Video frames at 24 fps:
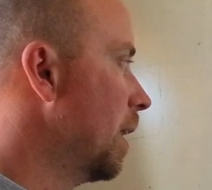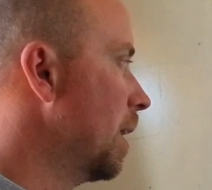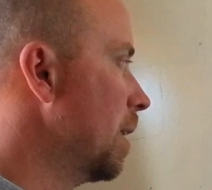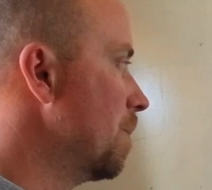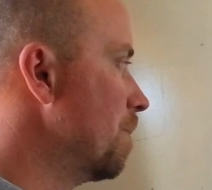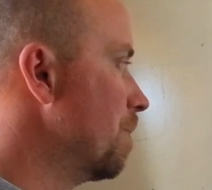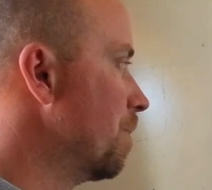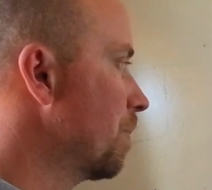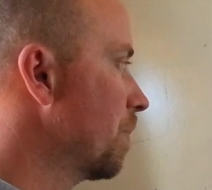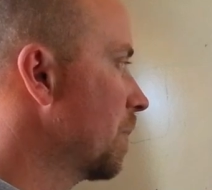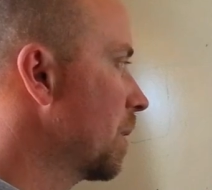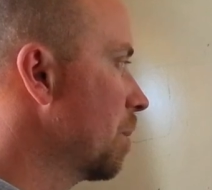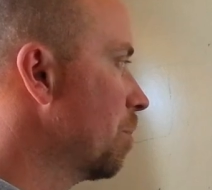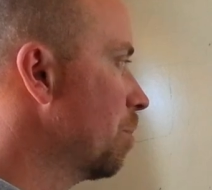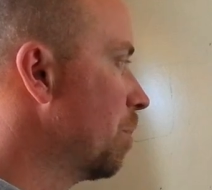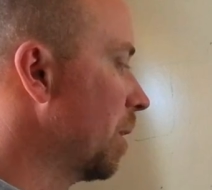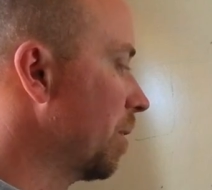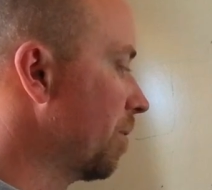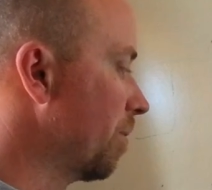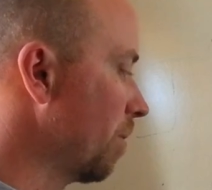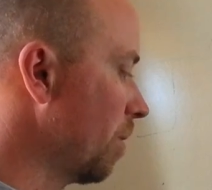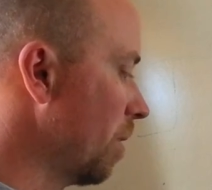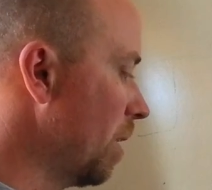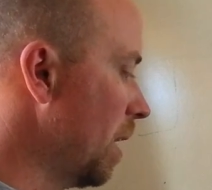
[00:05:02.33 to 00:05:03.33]
Um,
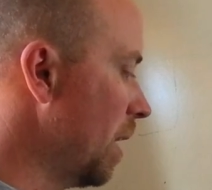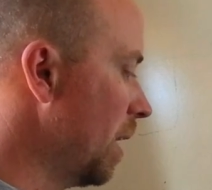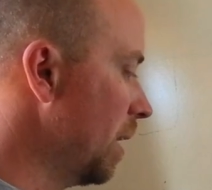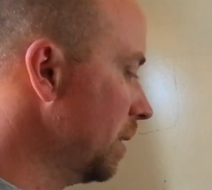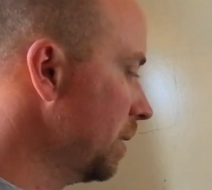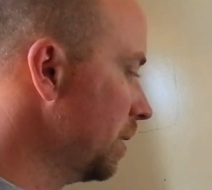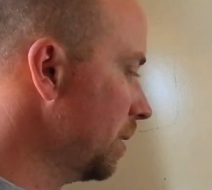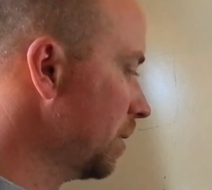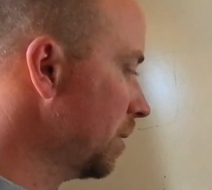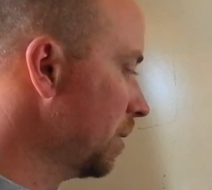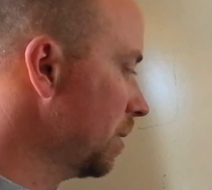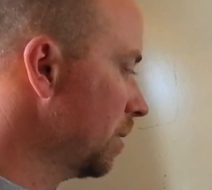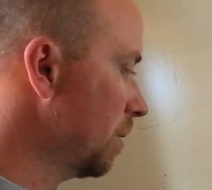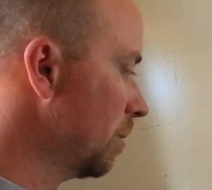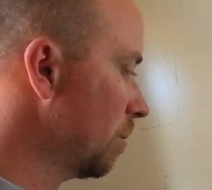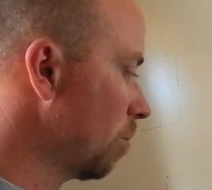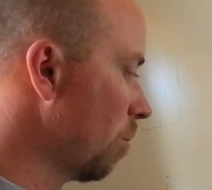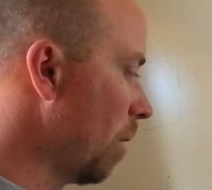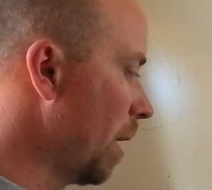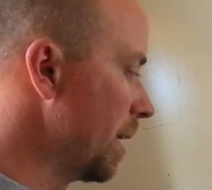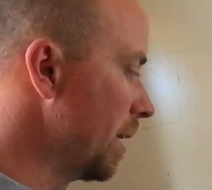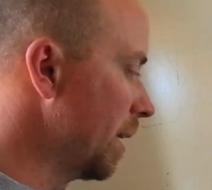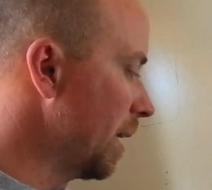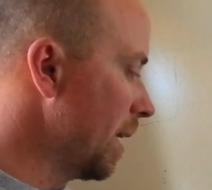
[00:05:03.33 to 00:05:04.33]
but for us
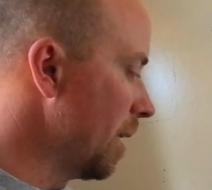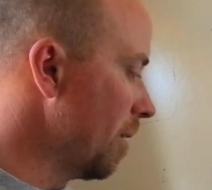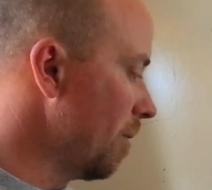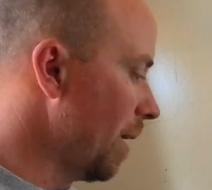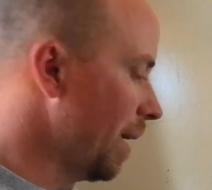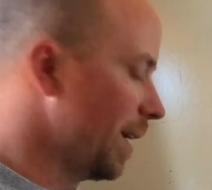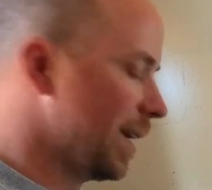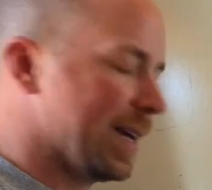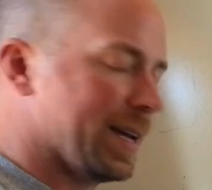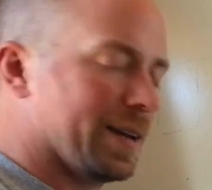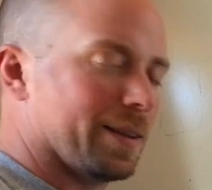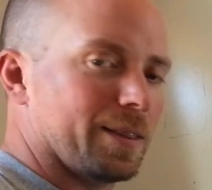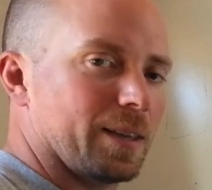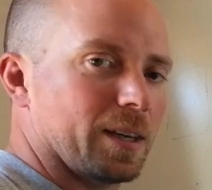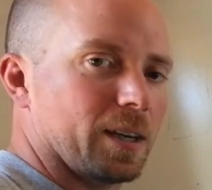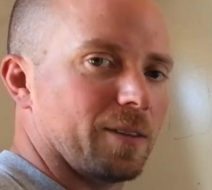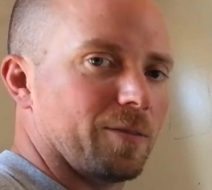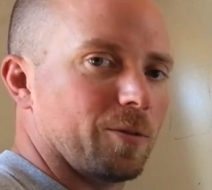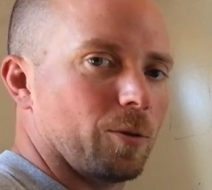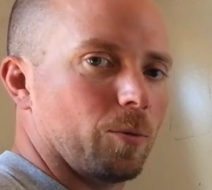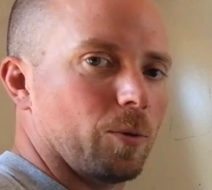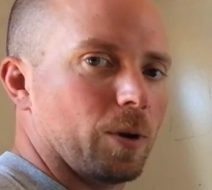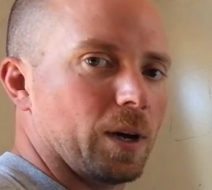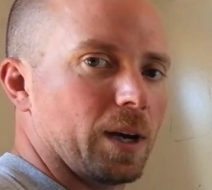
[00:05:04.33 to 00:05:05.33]
right now, I can't think
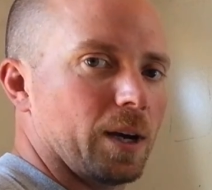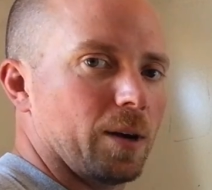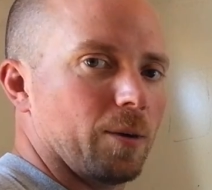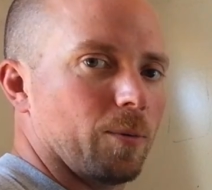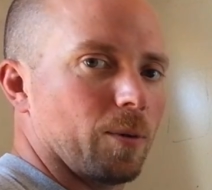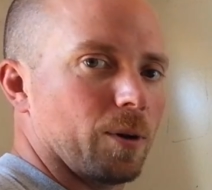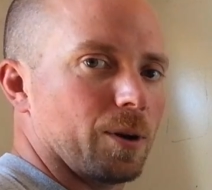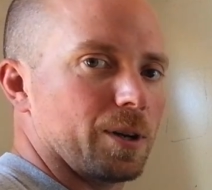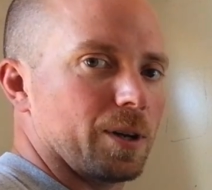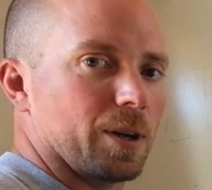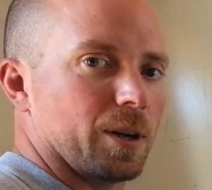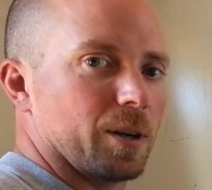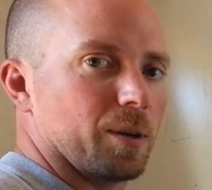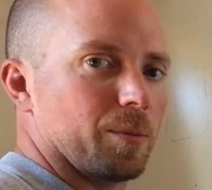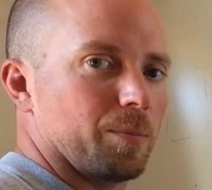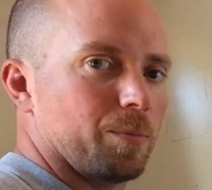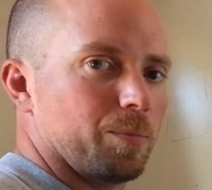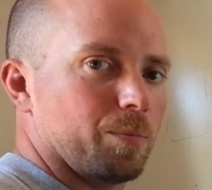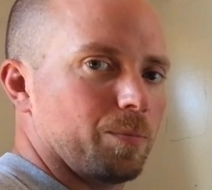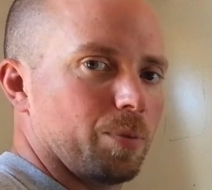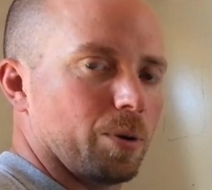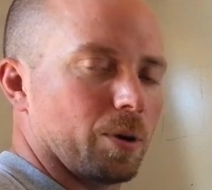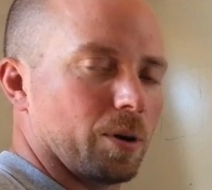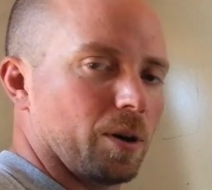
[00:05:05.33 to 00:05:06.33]
of a way where you're going
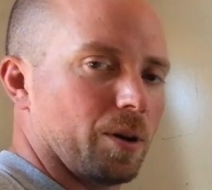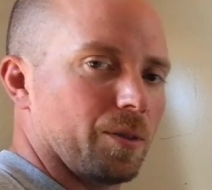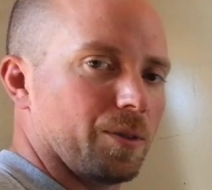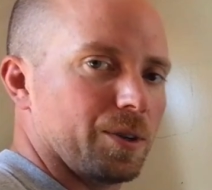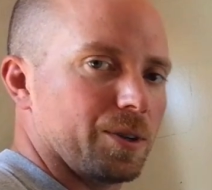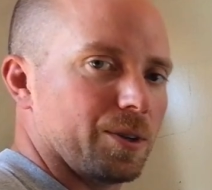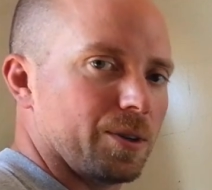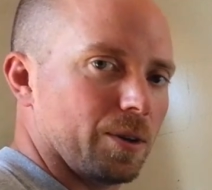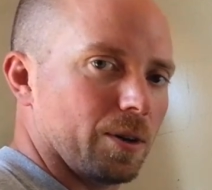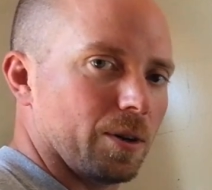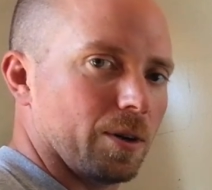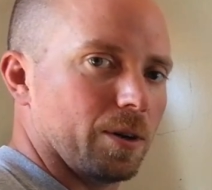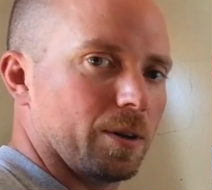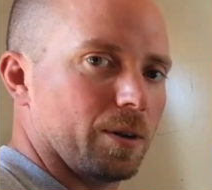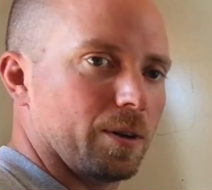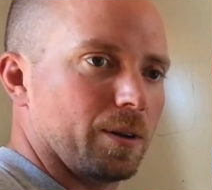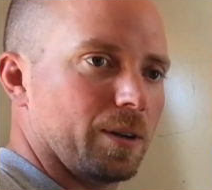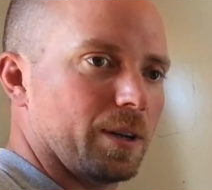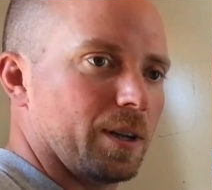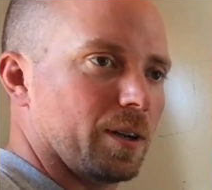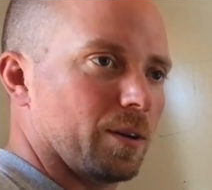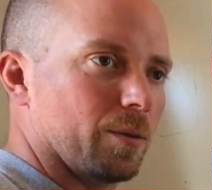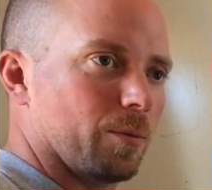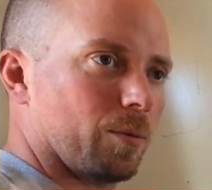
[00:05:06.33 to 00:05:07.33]
to put all the dirt
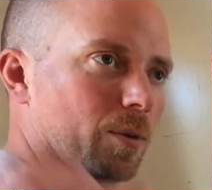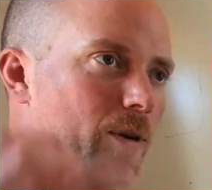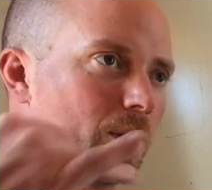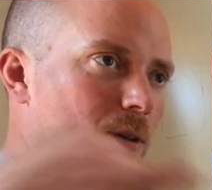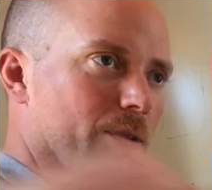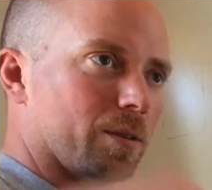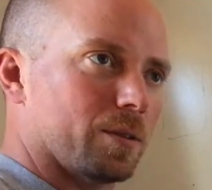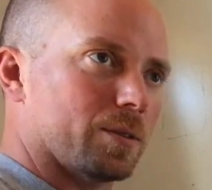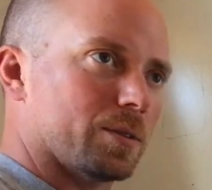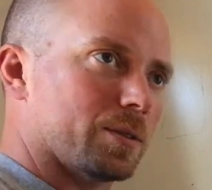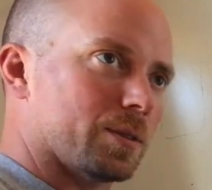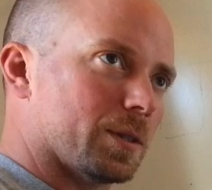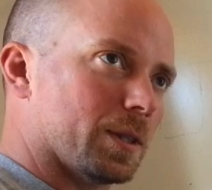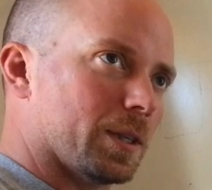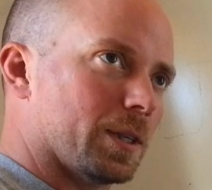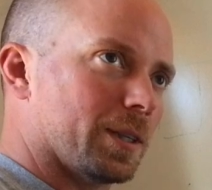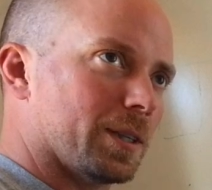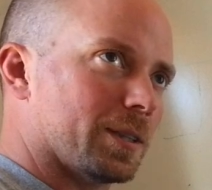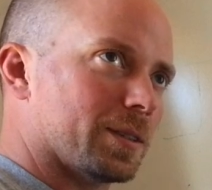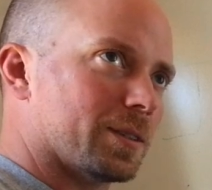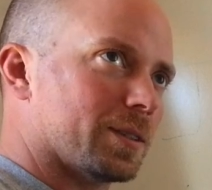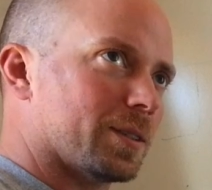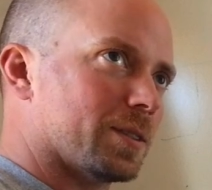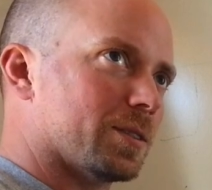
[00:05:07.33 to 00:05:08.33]
into one of those
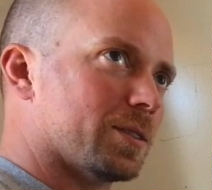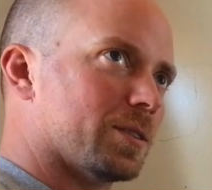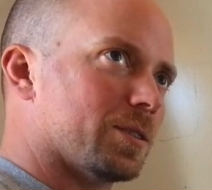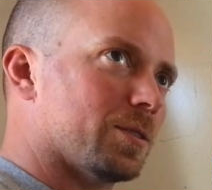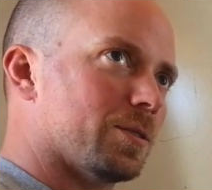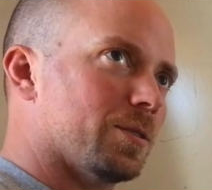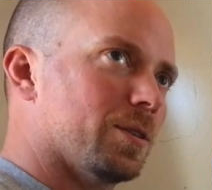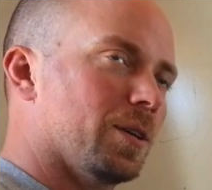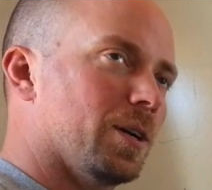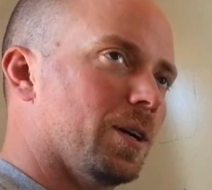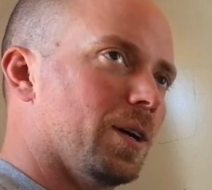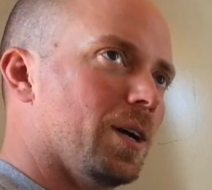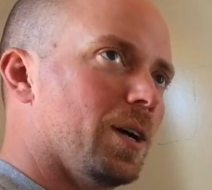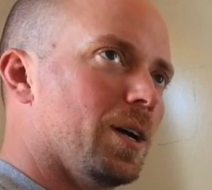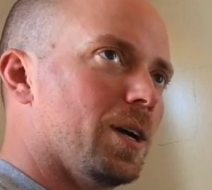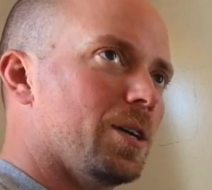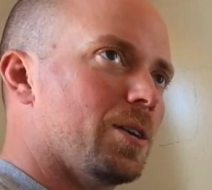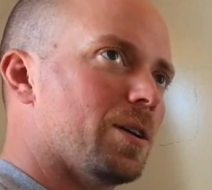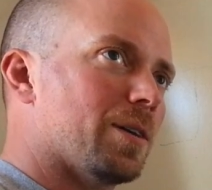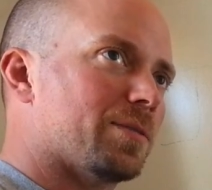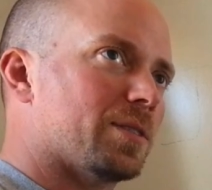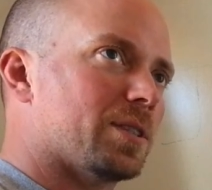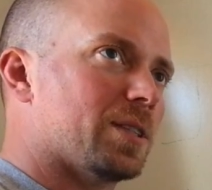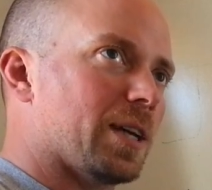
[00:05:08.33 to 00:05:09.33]
things because you,
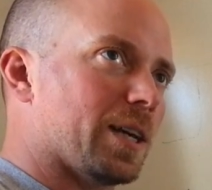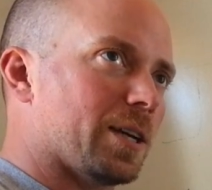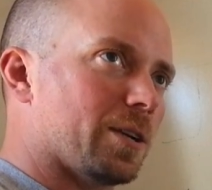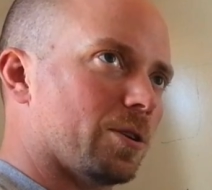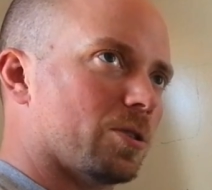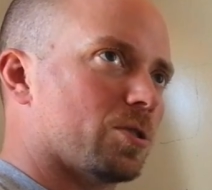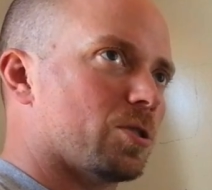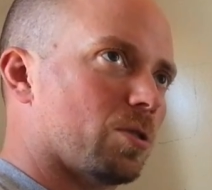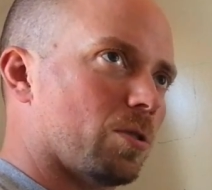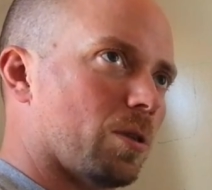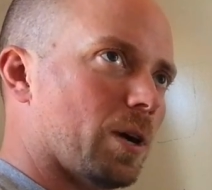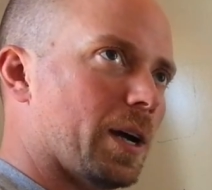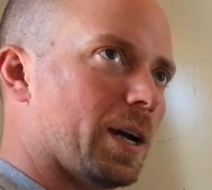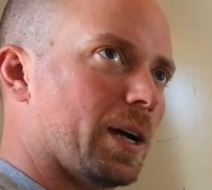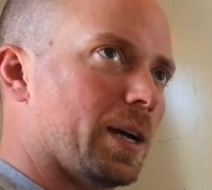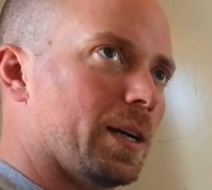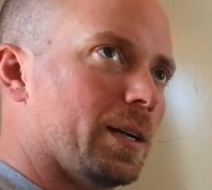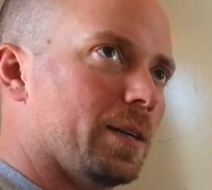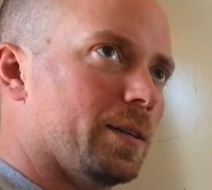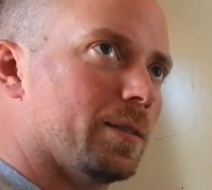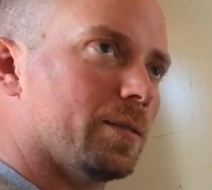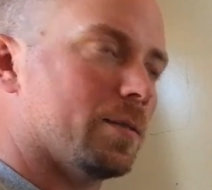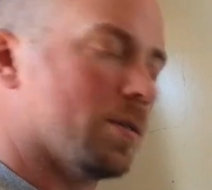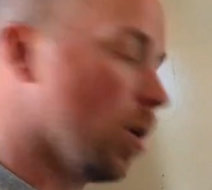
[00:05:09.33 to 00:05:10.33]
you have to take your
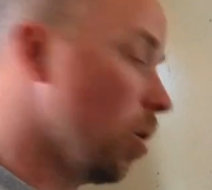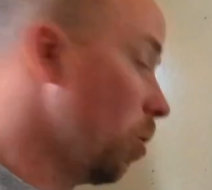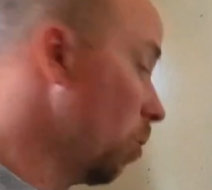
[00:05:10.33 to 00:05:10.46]
tray.